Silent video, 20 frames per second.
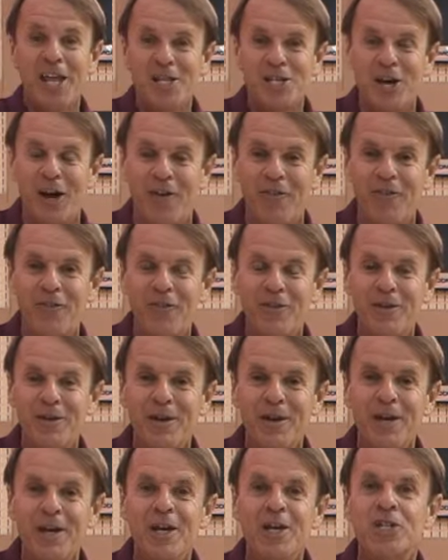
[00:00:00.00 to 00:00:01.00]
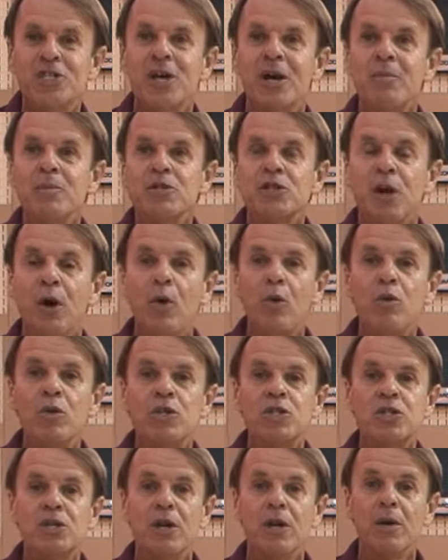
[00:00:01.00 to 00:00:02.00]
tough. Some
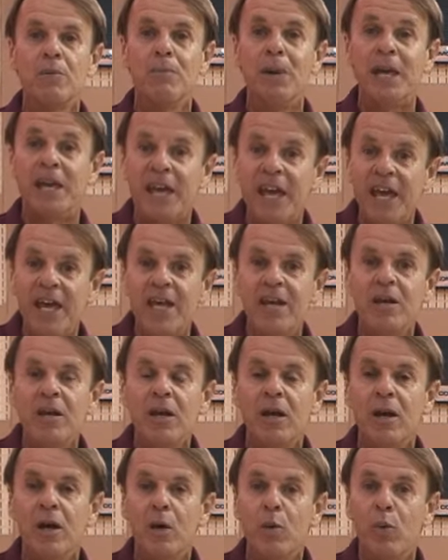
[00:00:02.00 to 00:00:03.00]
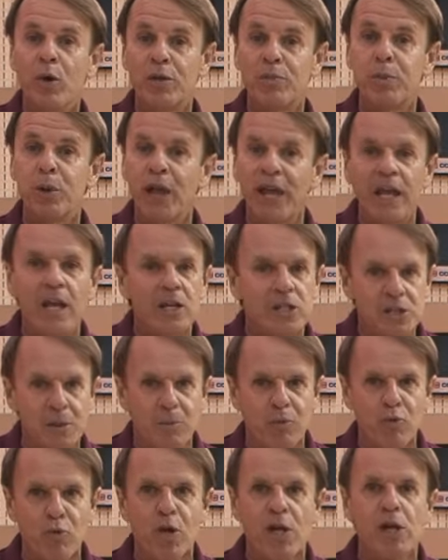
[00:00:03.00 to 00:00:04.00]
zones begin with playing
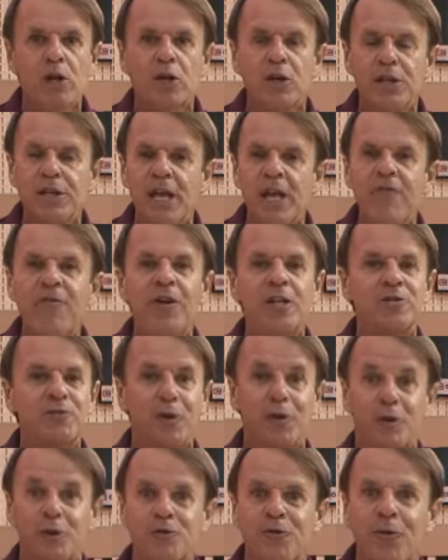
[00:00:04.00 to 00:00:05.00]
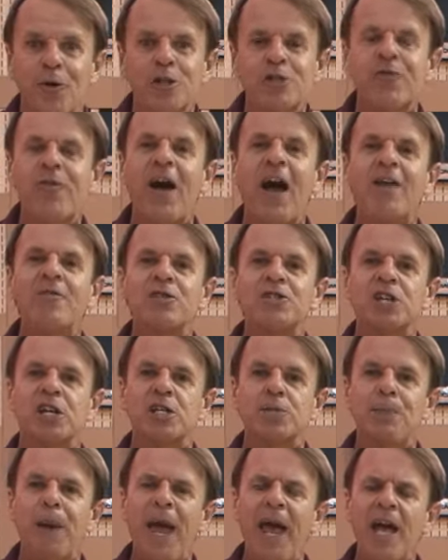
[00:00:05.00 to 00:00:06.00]
some real good defense for those first 5 or
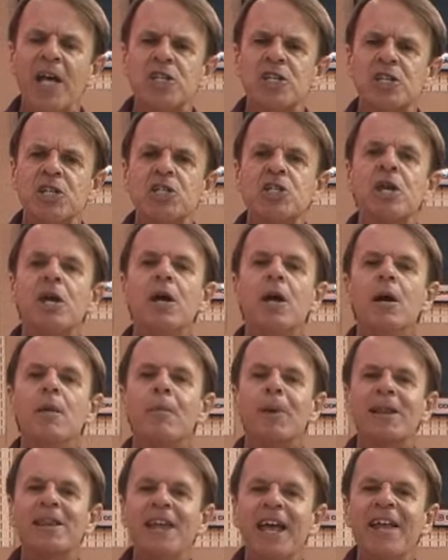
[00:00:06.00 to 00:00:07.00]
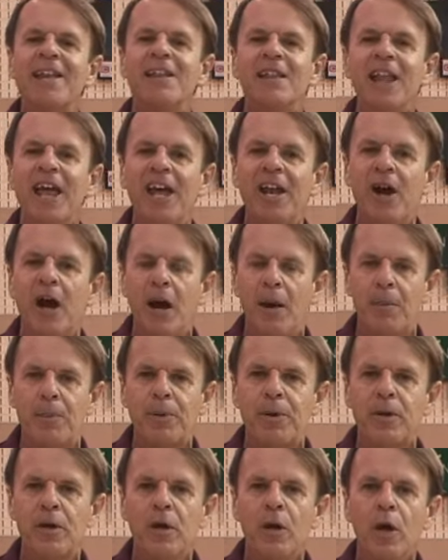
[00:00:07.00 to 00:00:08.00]
6 passes, but then let up.
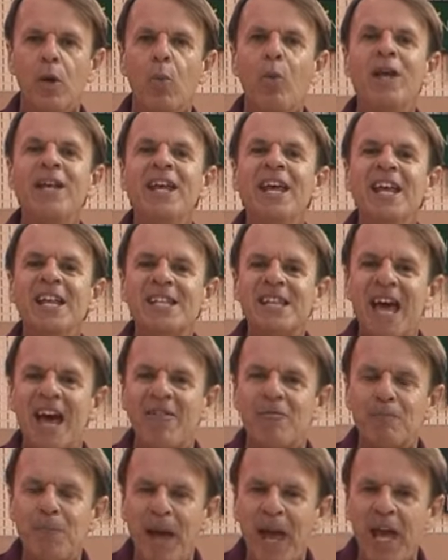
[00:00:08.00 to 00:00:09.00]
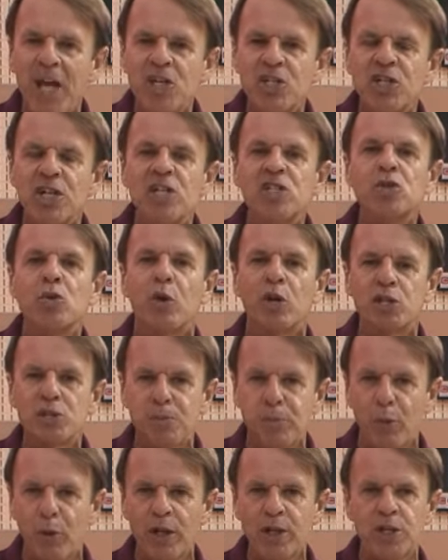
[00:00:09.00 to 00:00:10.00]
We need to have patience to
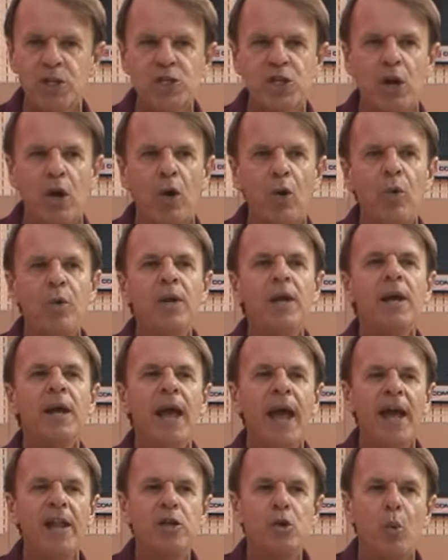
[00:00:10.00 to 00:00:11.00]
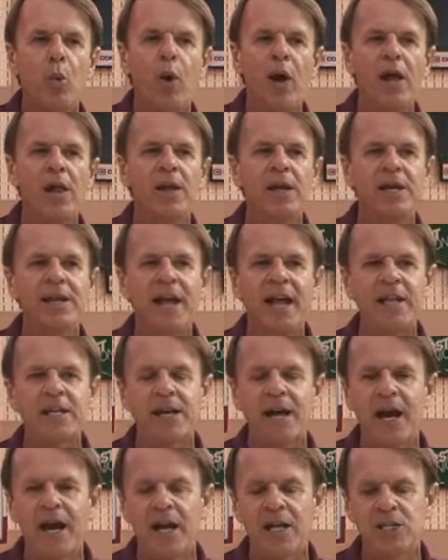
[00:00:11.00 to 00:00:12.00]
exploit the zone and do well in that
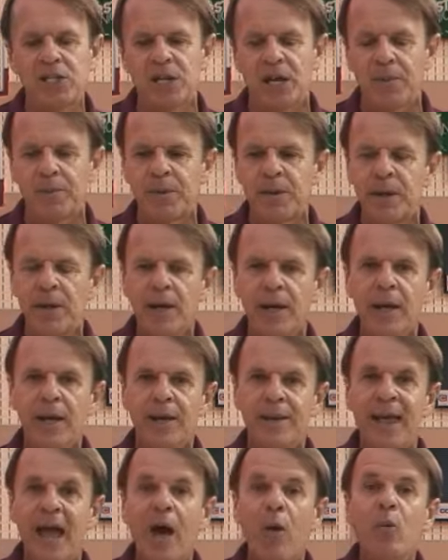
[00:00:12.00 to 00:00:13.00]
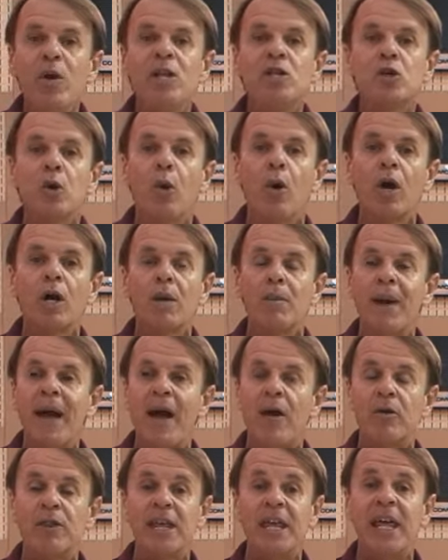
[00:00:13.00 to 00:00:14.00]
concept. Now we talk about the